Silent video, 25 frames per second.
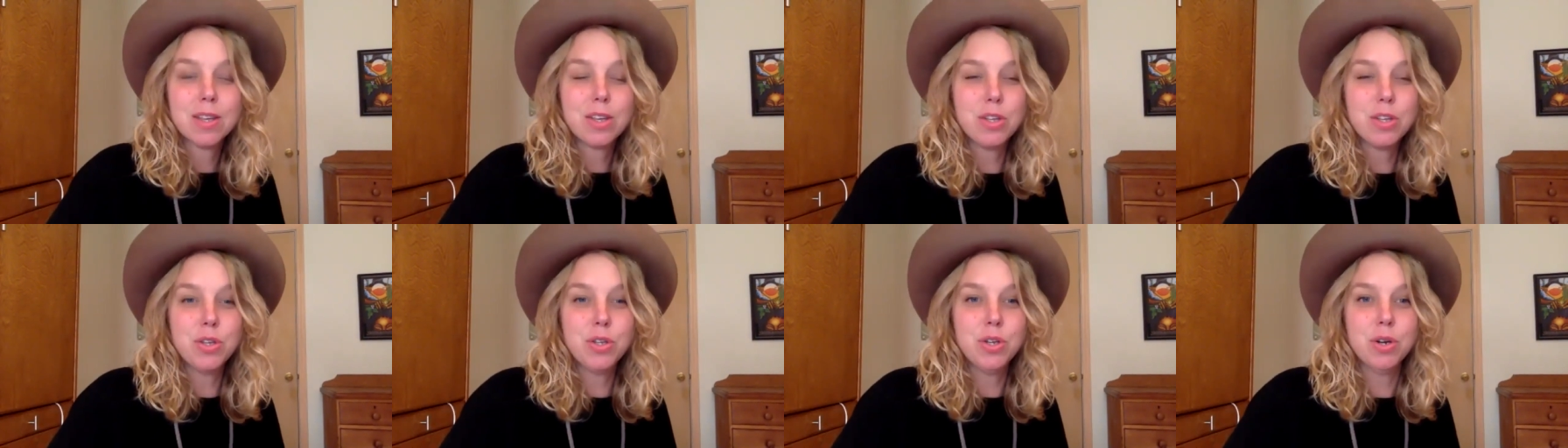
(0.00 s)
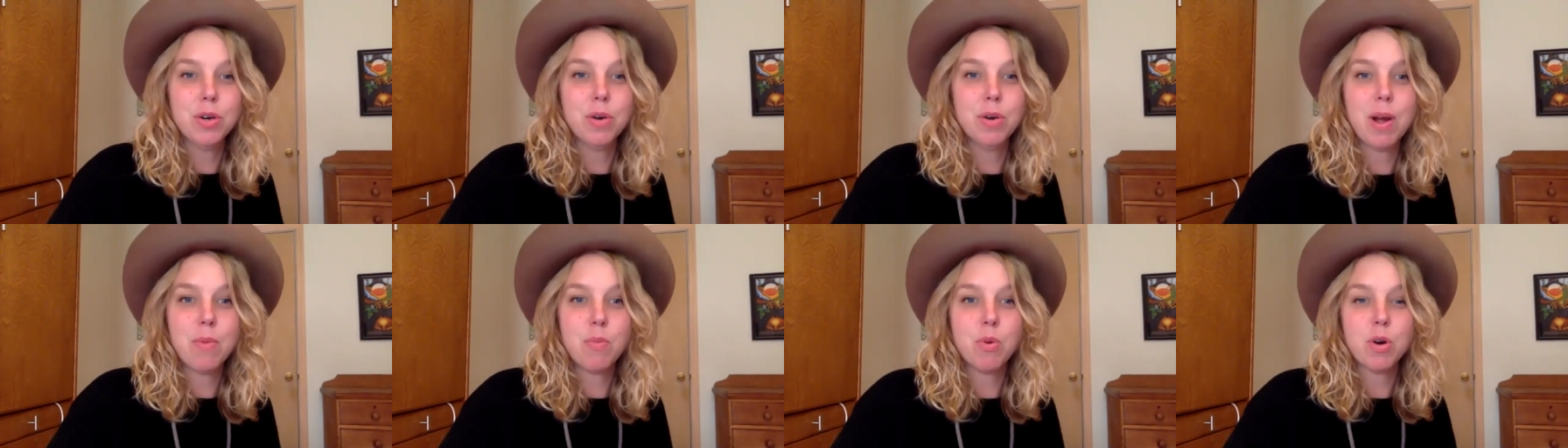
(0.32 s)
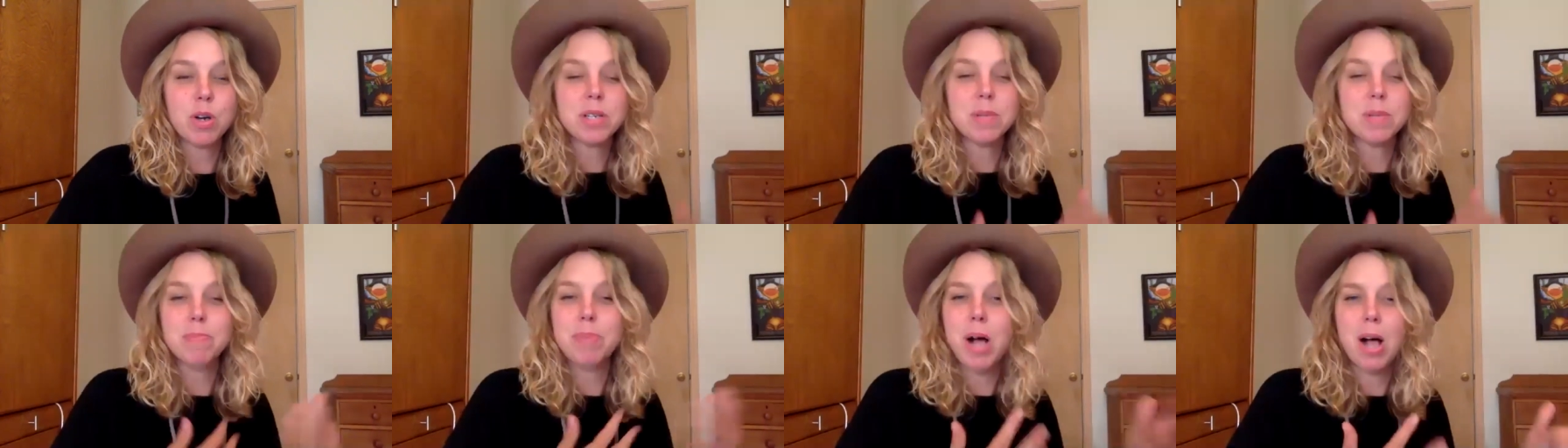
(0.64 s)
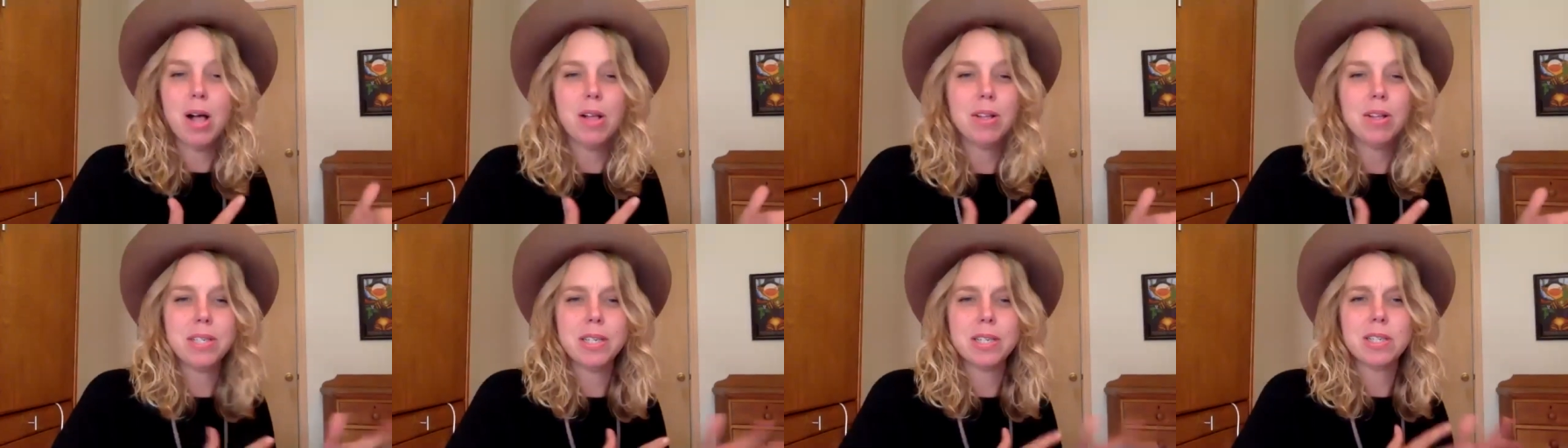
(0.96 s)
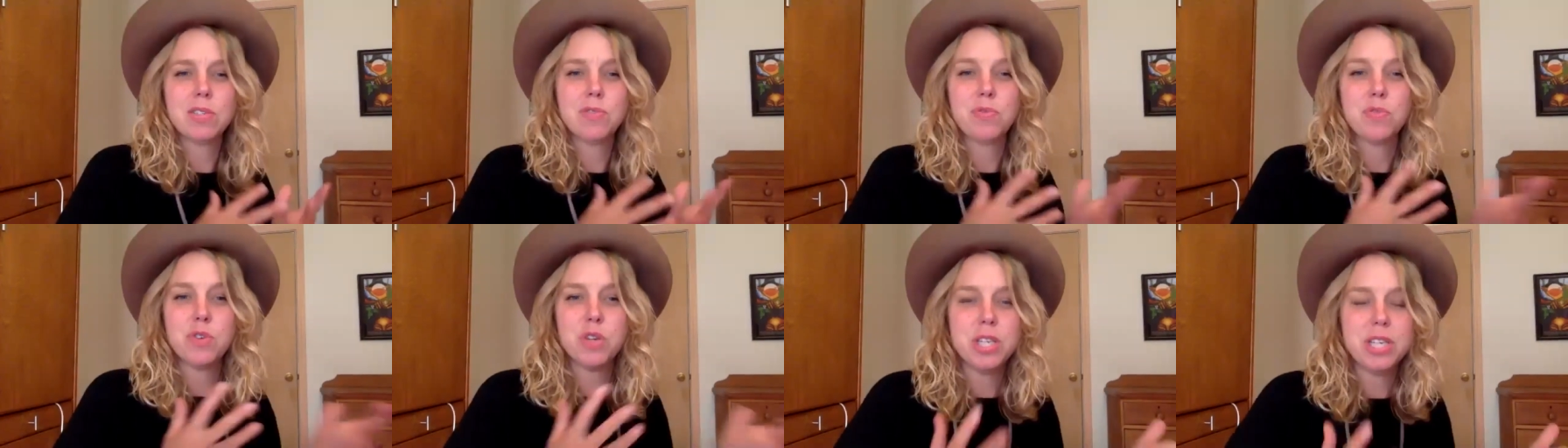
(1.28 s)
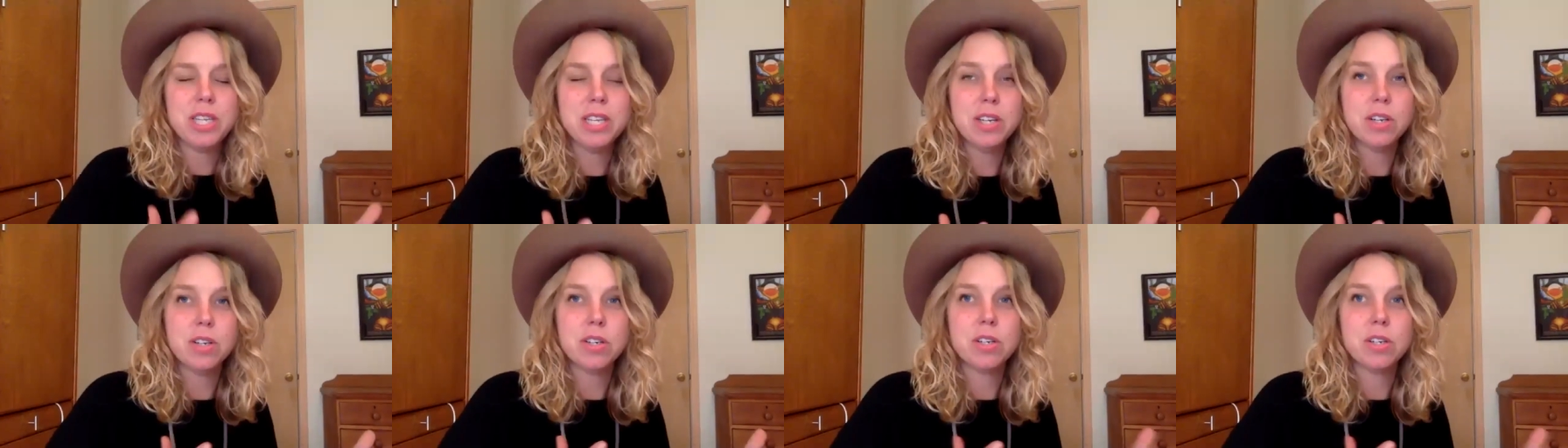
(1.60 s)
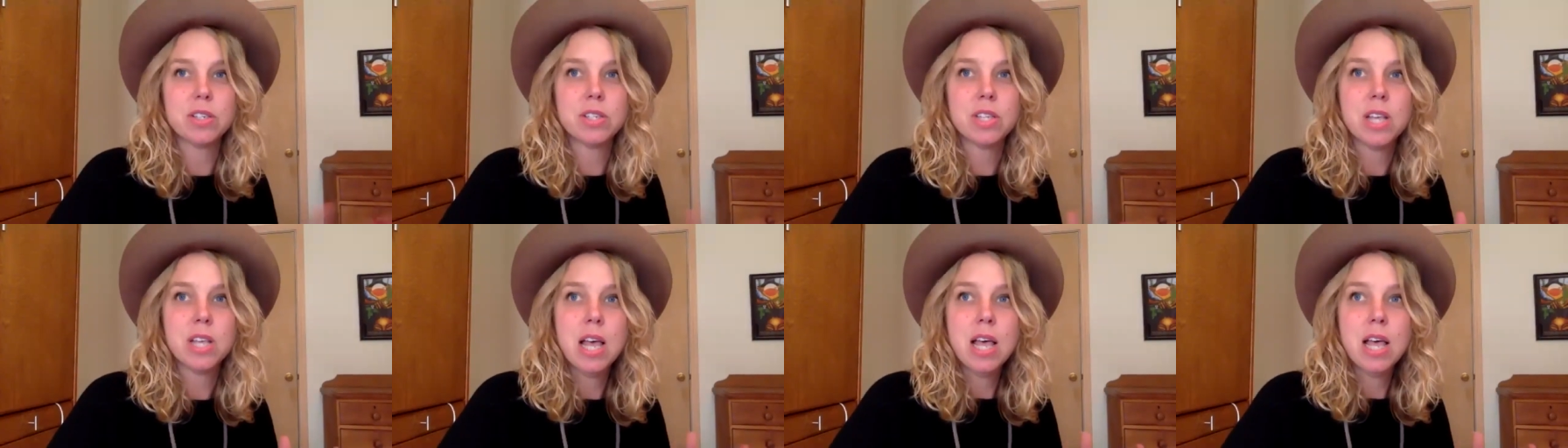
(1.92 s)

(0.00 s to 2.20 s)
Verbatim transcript: you know i worked in politics for years